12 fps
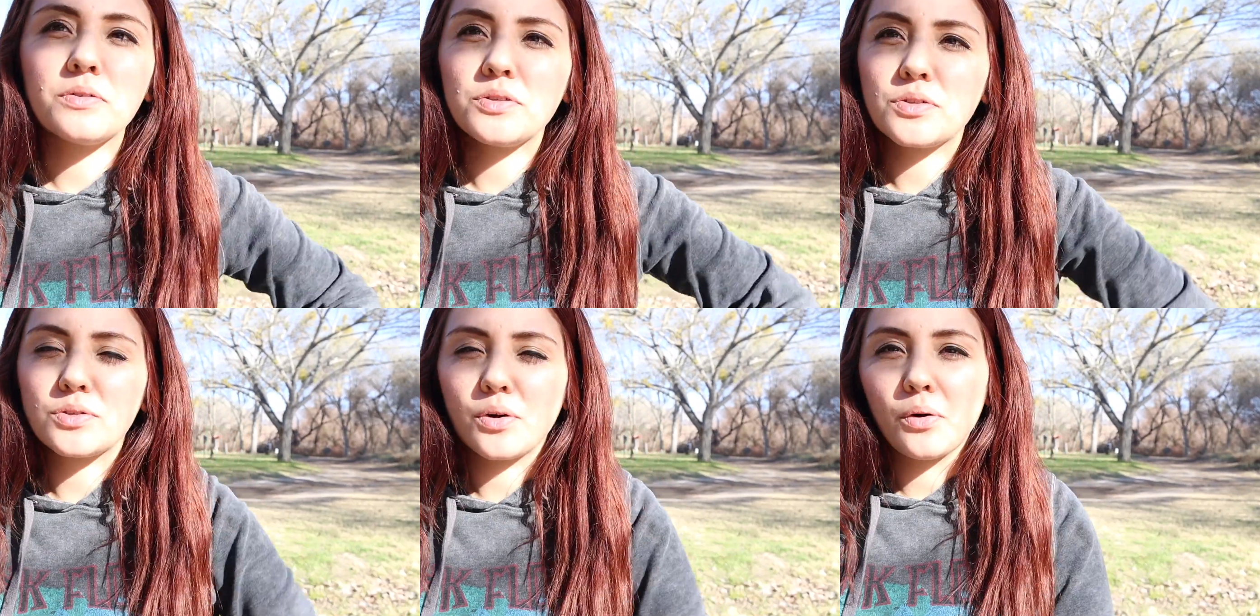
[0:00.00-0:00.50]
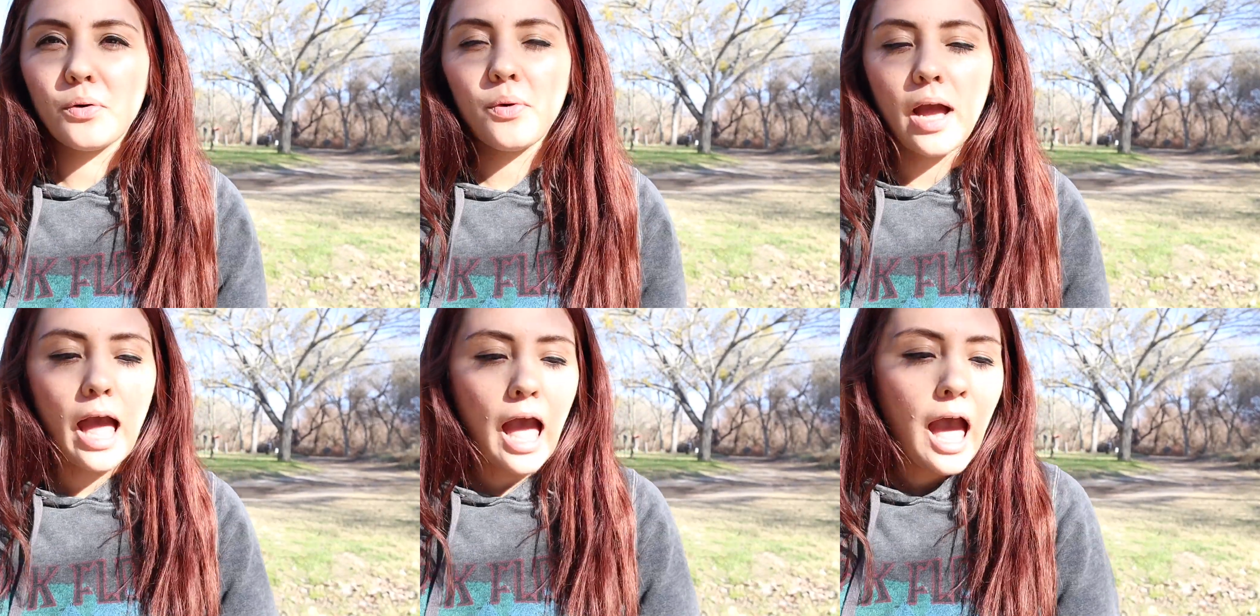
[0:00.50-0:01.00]
So
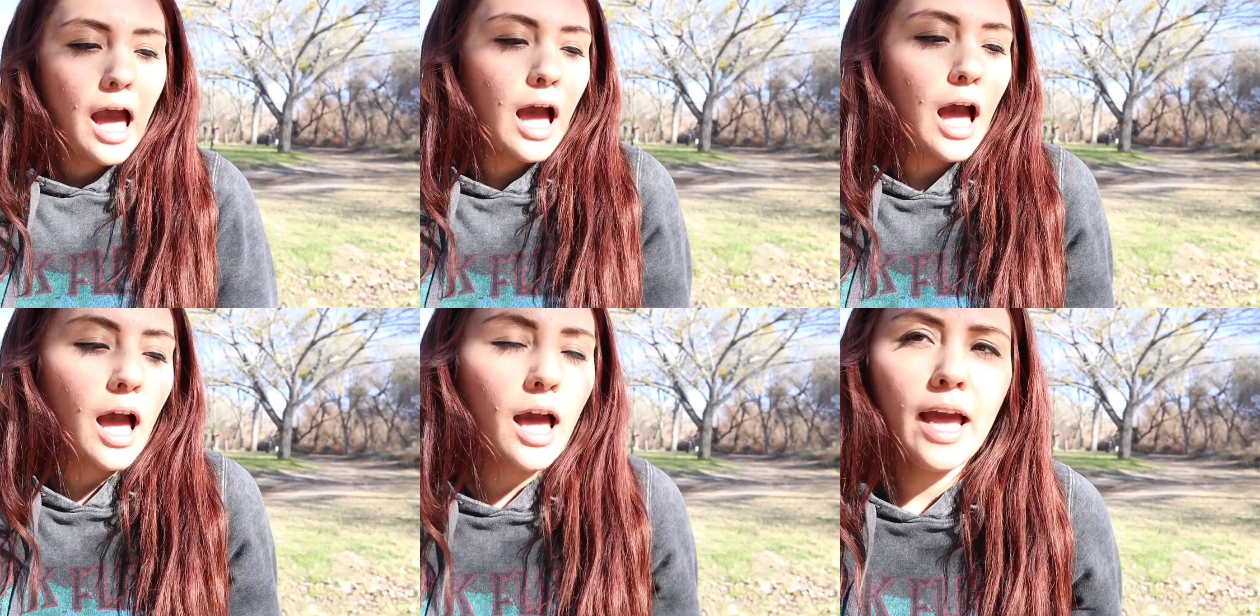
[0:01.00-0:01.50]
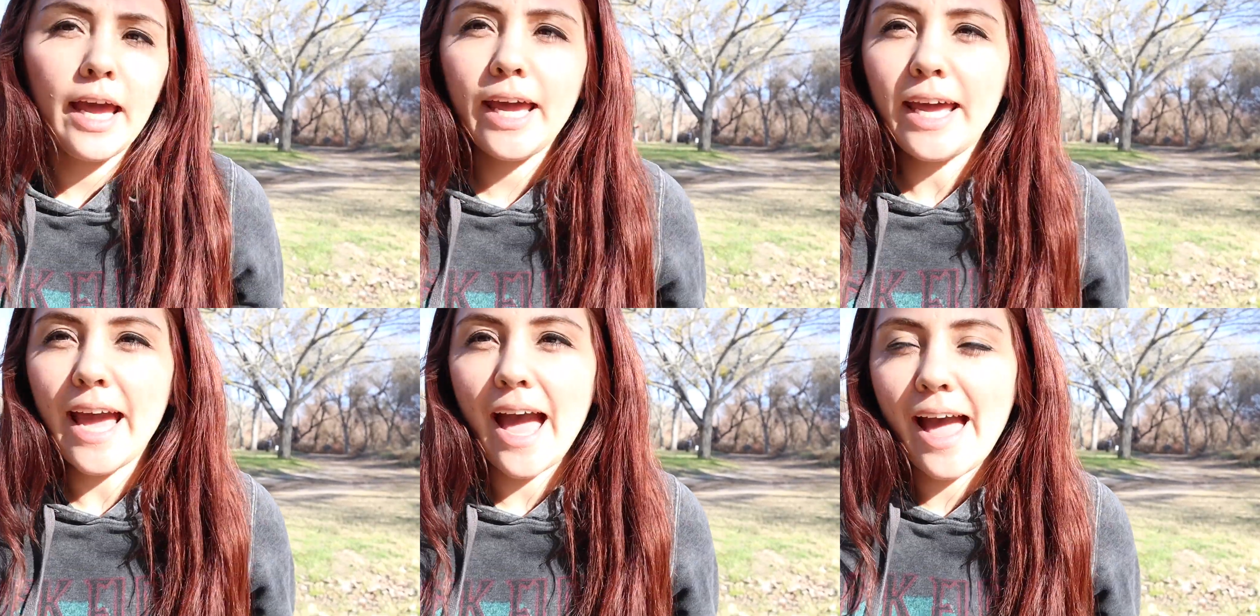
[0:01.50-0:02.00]

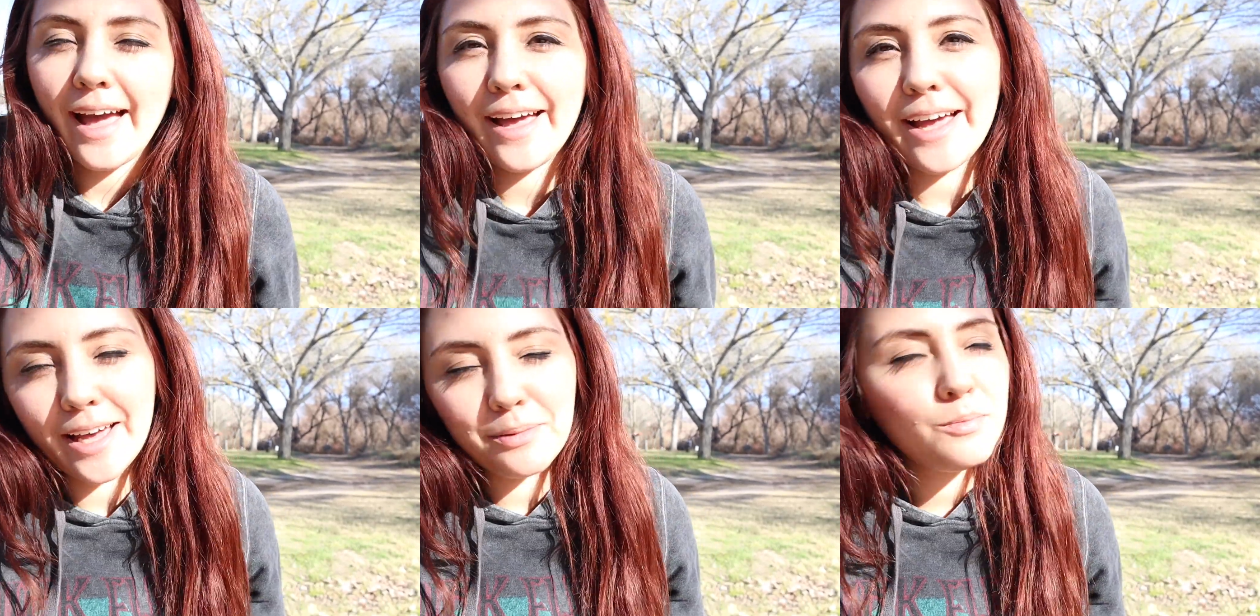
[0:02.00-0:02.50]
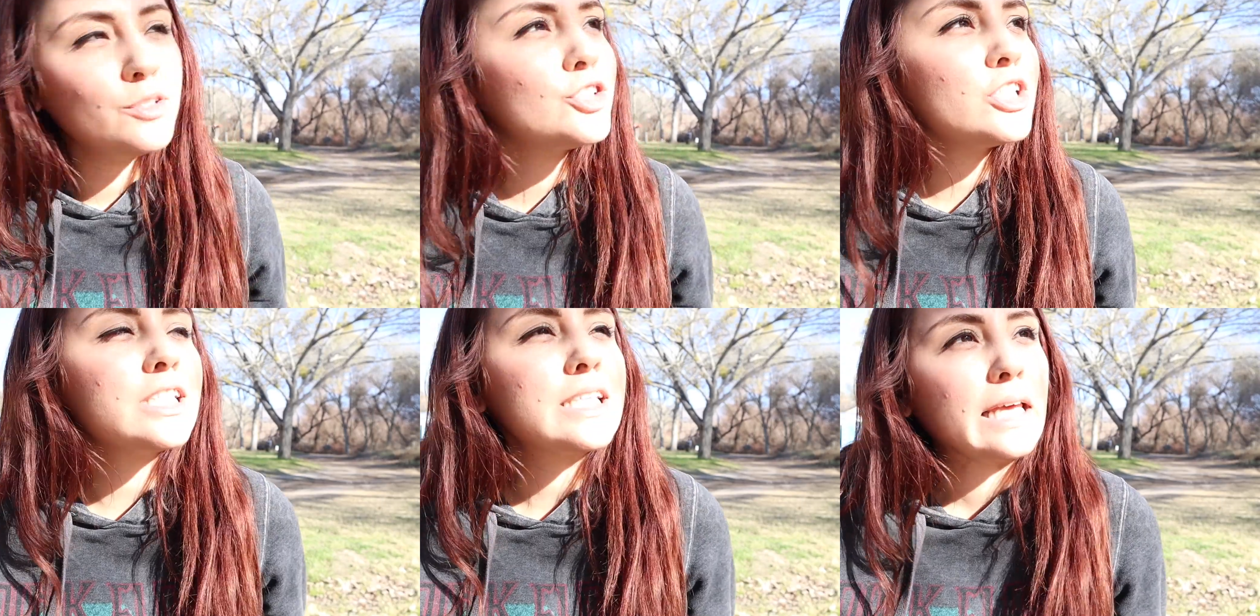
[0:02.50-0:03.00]
I am
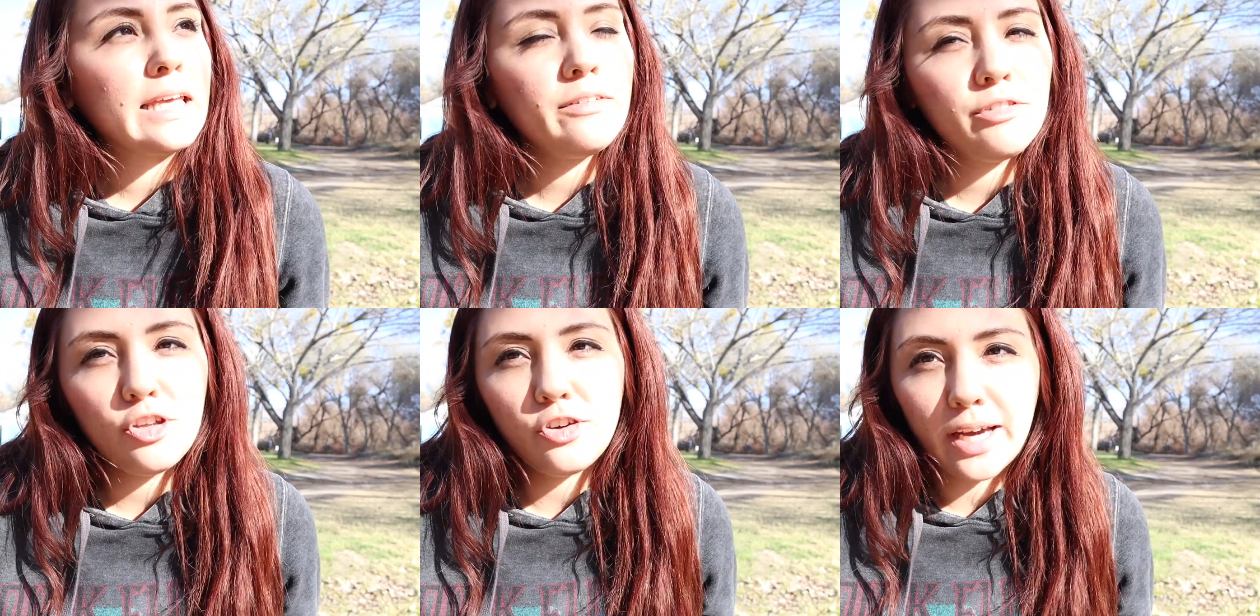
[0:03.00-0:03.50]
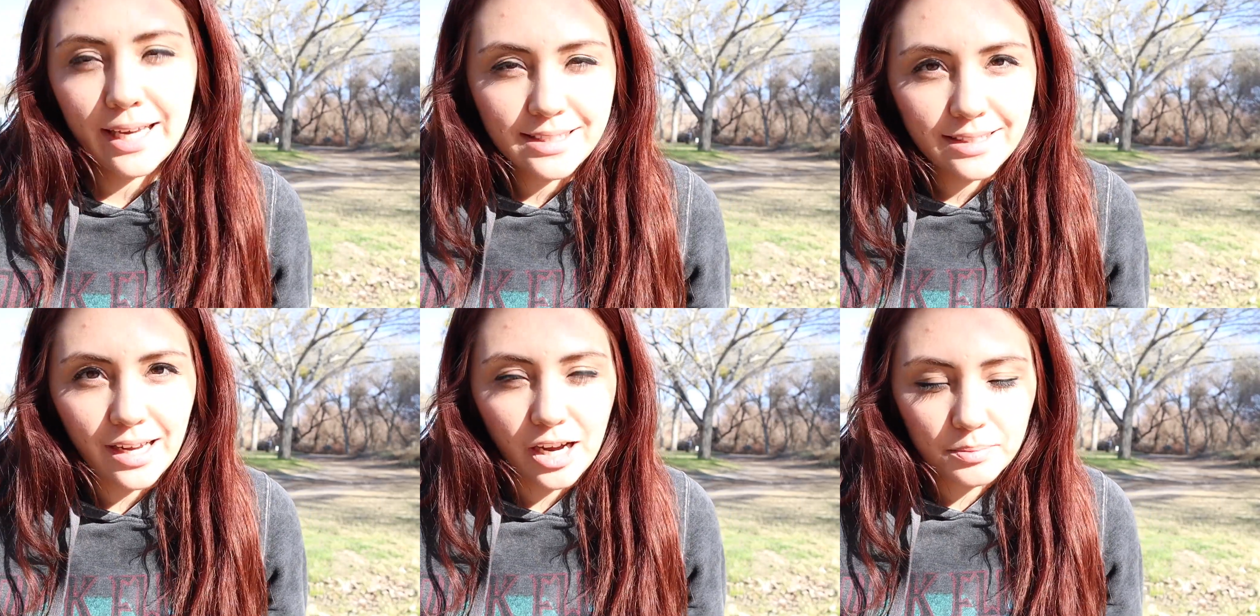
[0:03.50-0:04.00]
just giving you
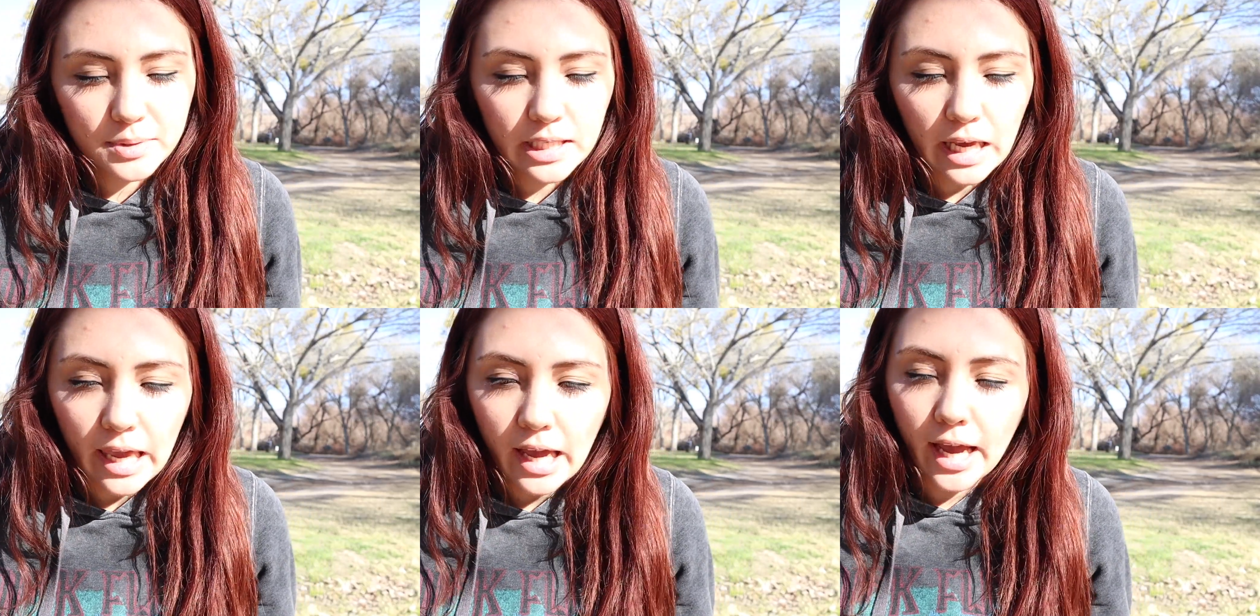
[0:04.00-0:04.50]
guys an update.